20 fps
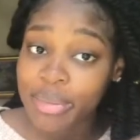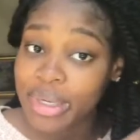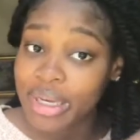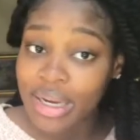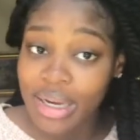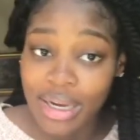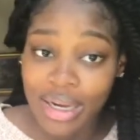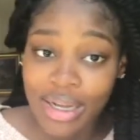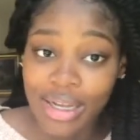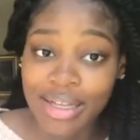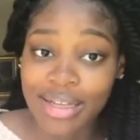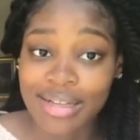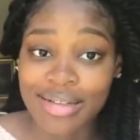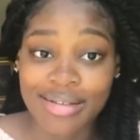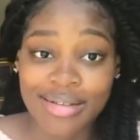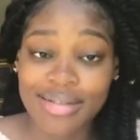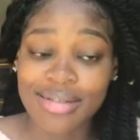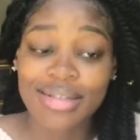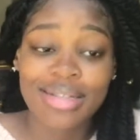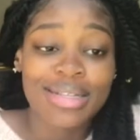
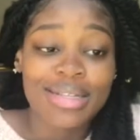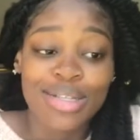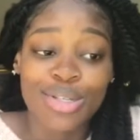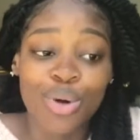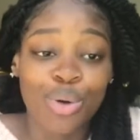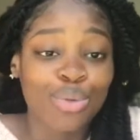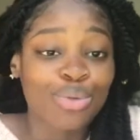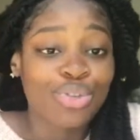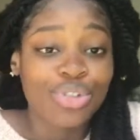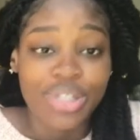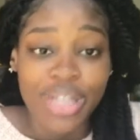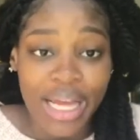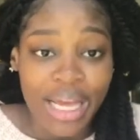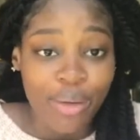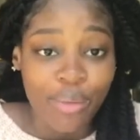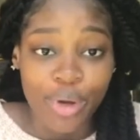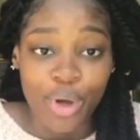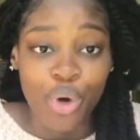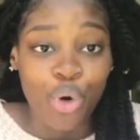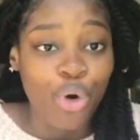because this is gonna
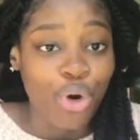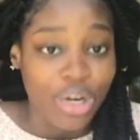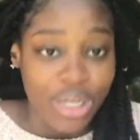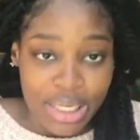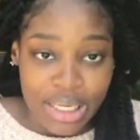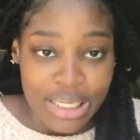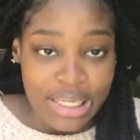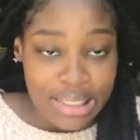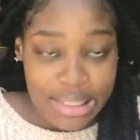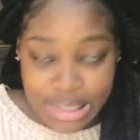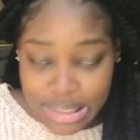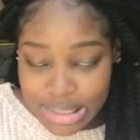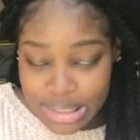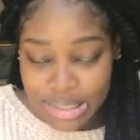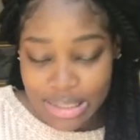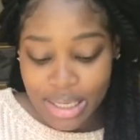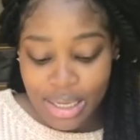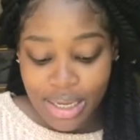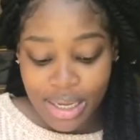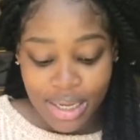stay
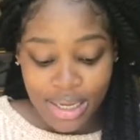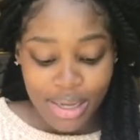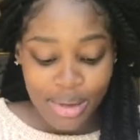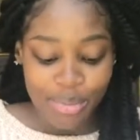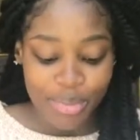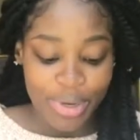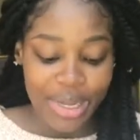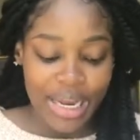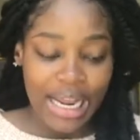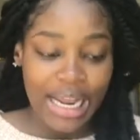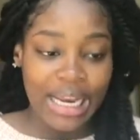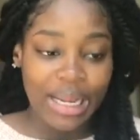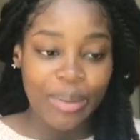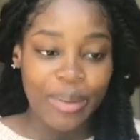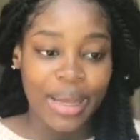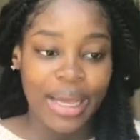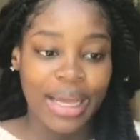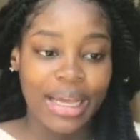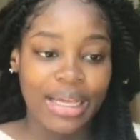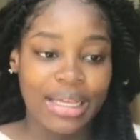regardless but
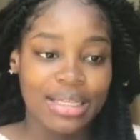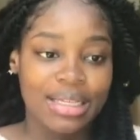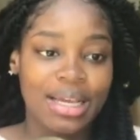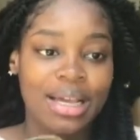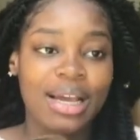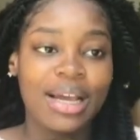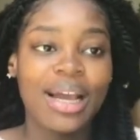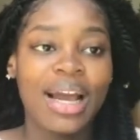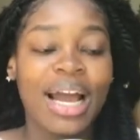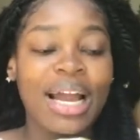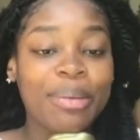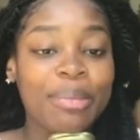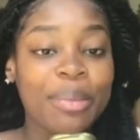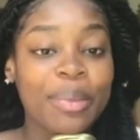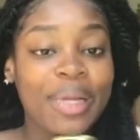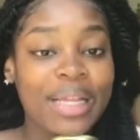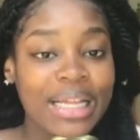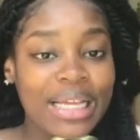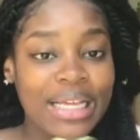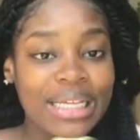anyways i'm
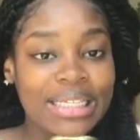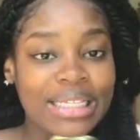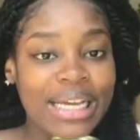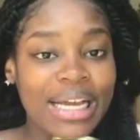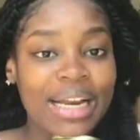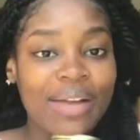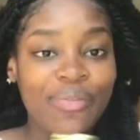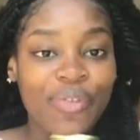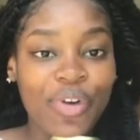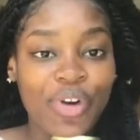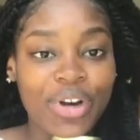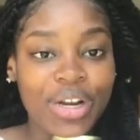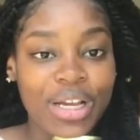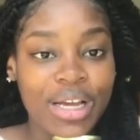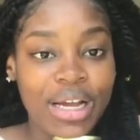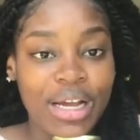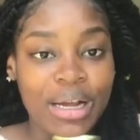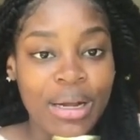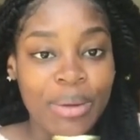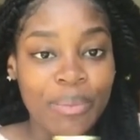really excited for her to
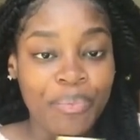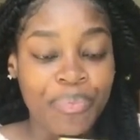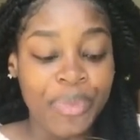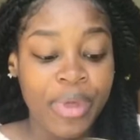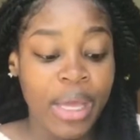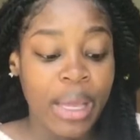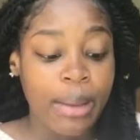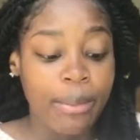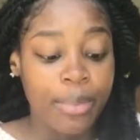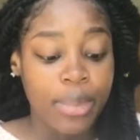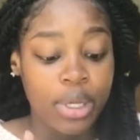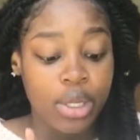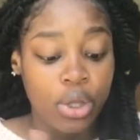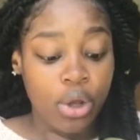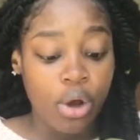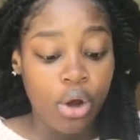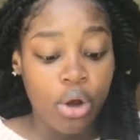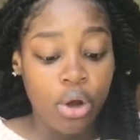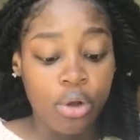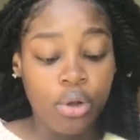come but
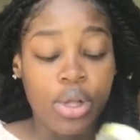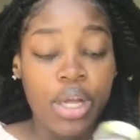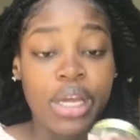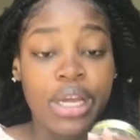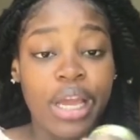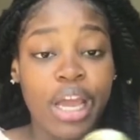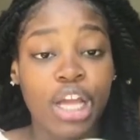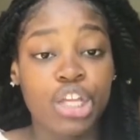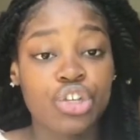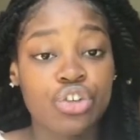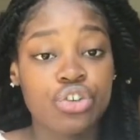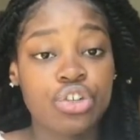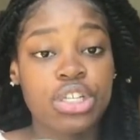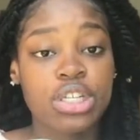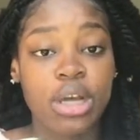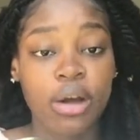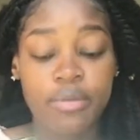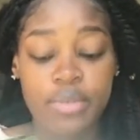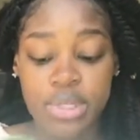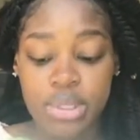y'all get
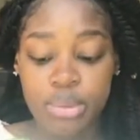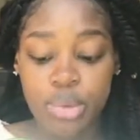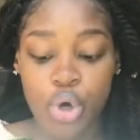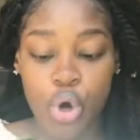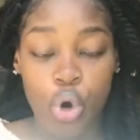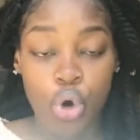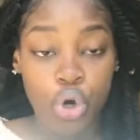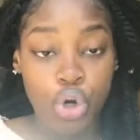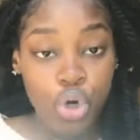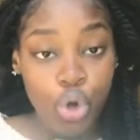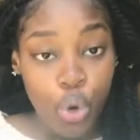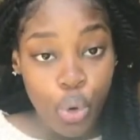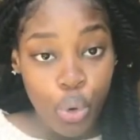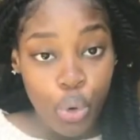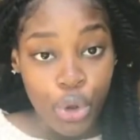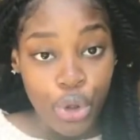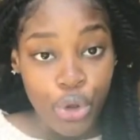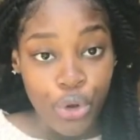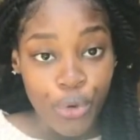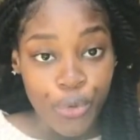yourself some coconut
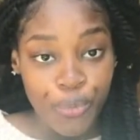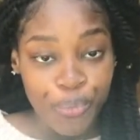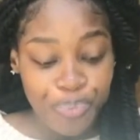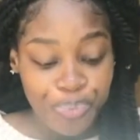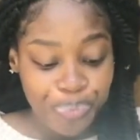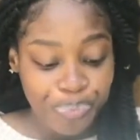oil